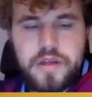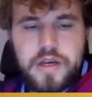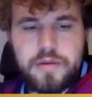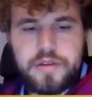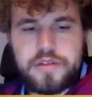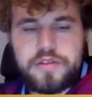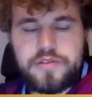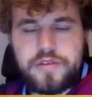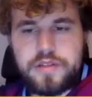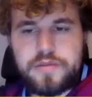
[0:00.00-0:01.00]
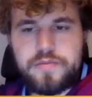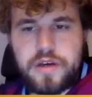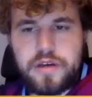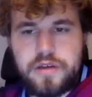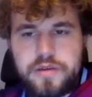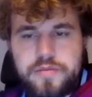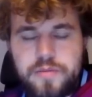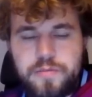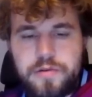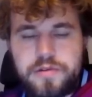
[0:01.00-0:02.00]
I'm gonna treat my
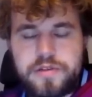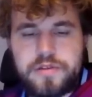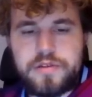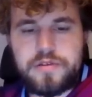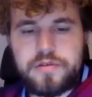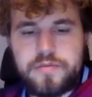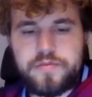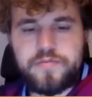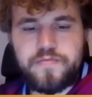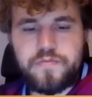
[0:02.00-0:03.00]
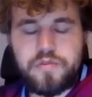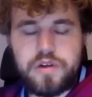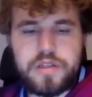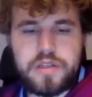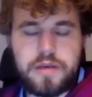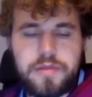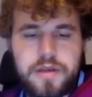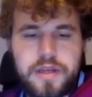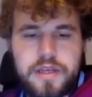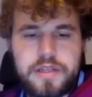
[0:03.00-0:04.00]
opponent to what I
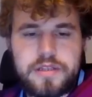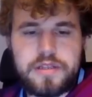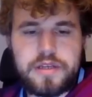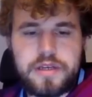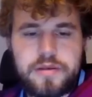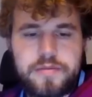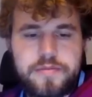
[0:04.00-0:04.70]
played against Ding